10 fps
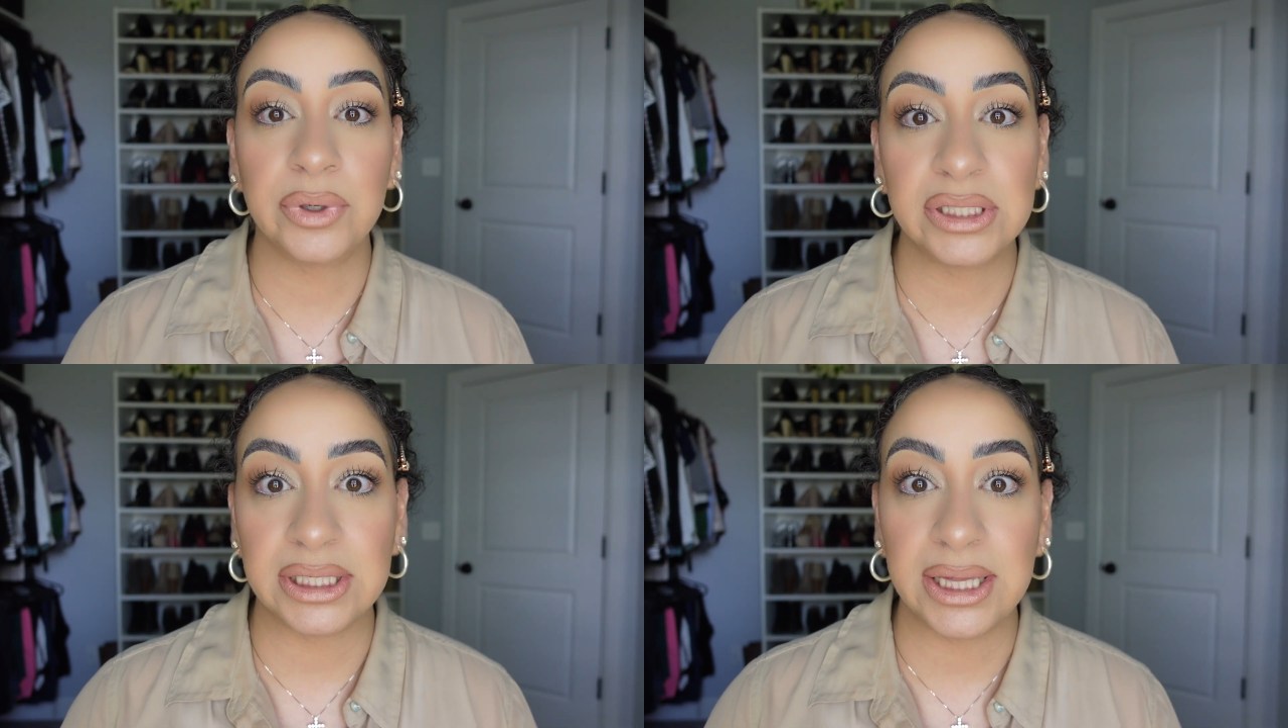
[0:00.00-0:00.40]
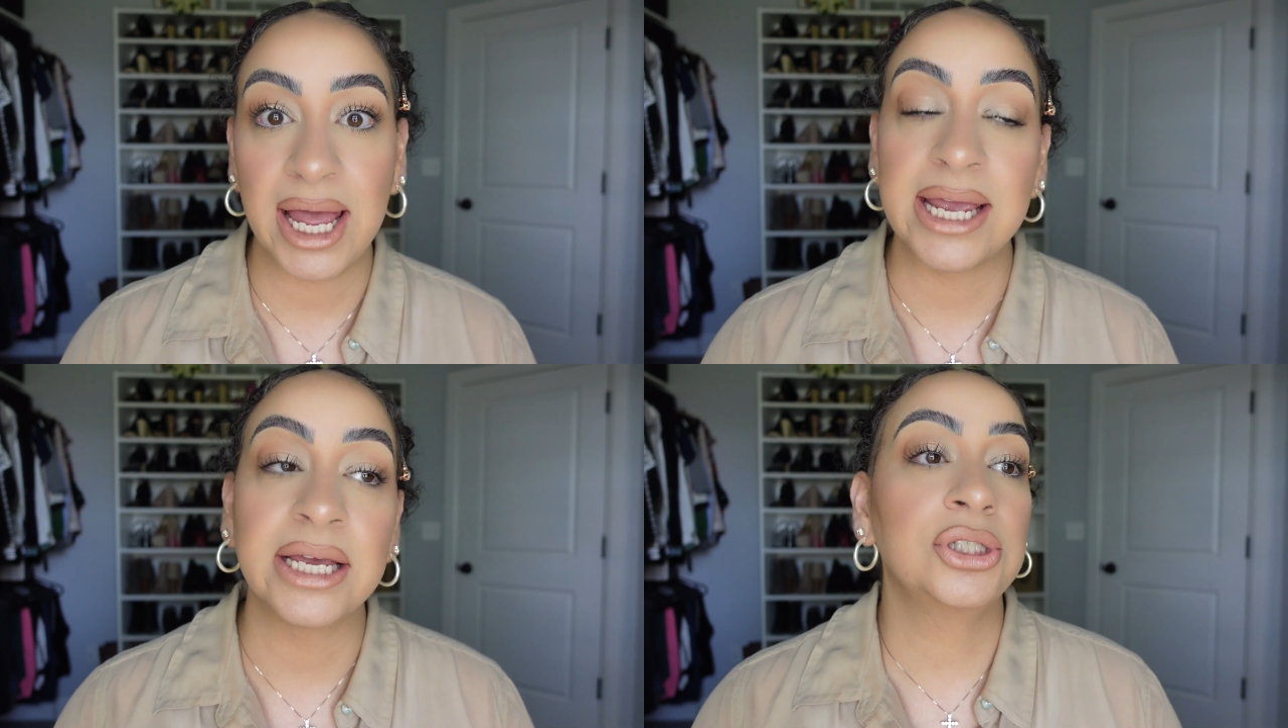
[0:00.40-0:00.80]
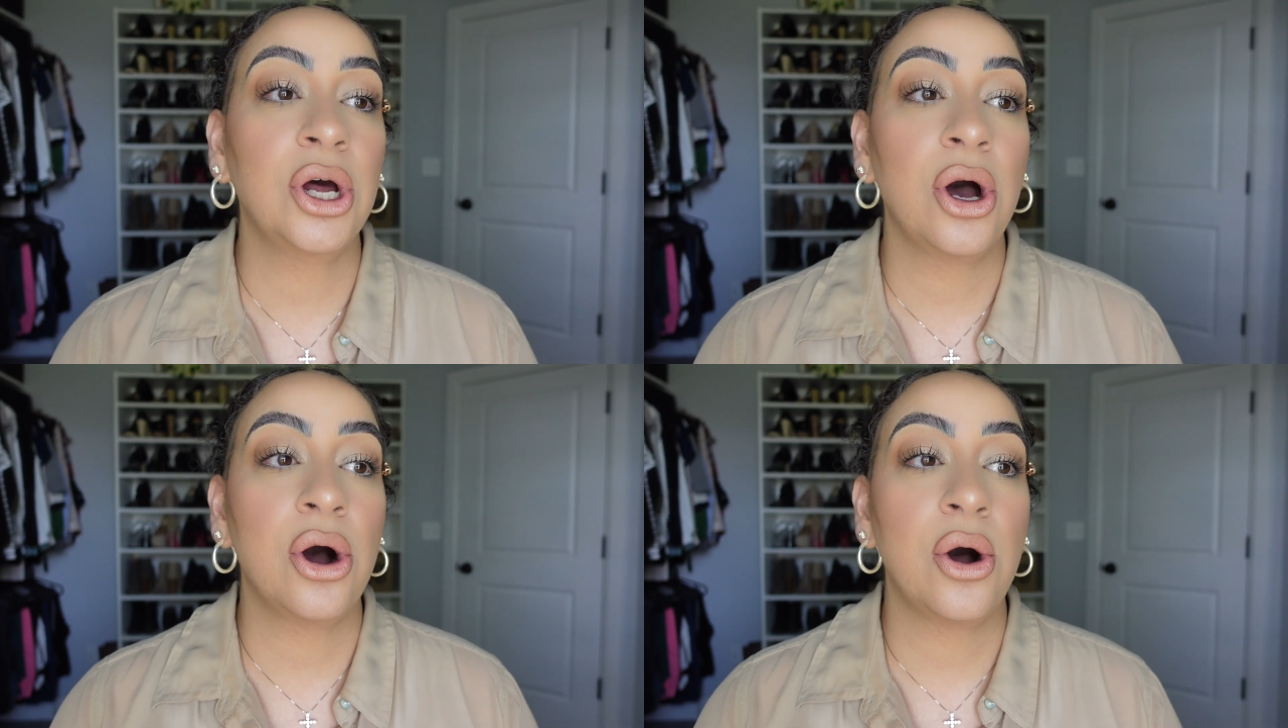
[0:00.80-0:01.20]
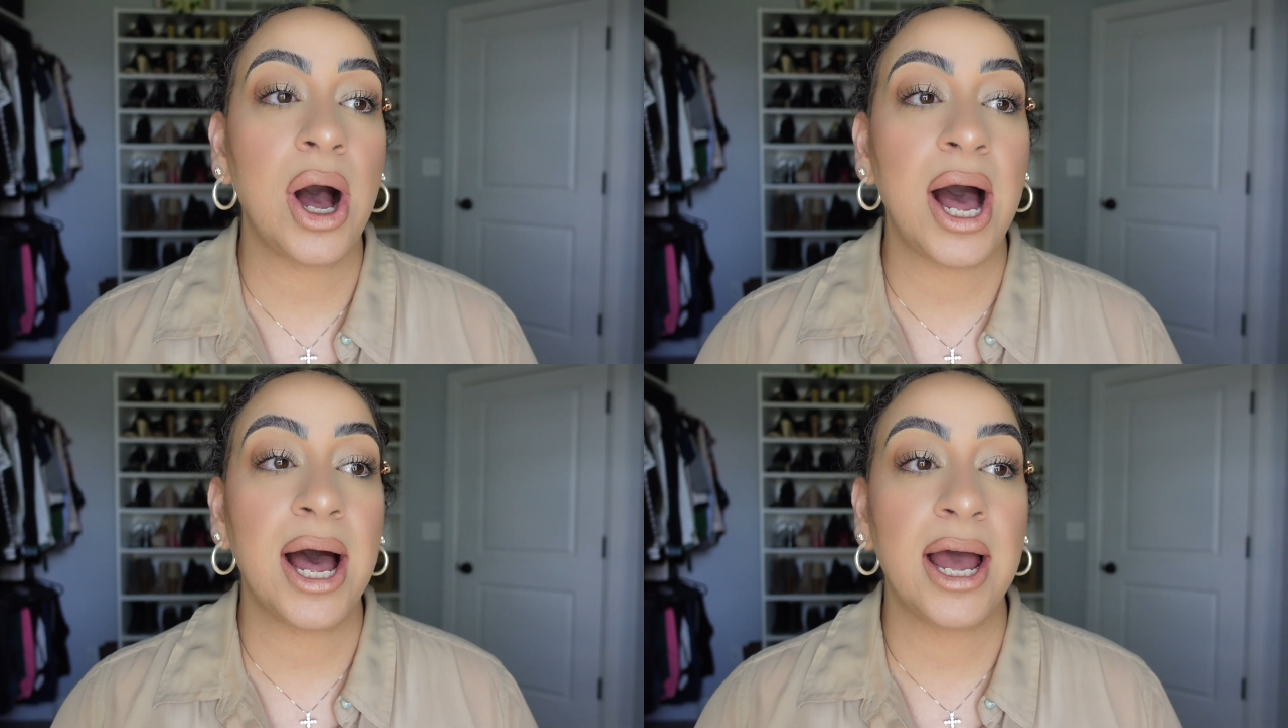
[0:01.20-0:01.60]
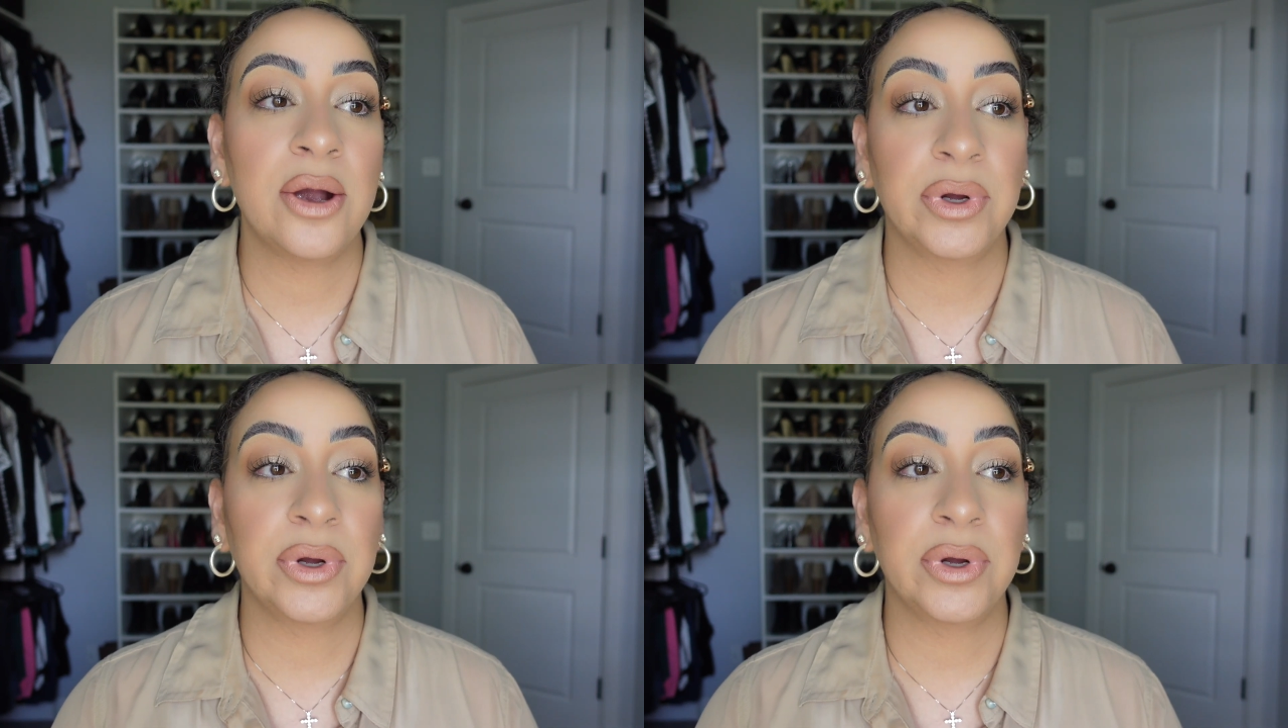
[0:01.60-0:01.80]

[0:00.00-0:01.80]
What is it like? So I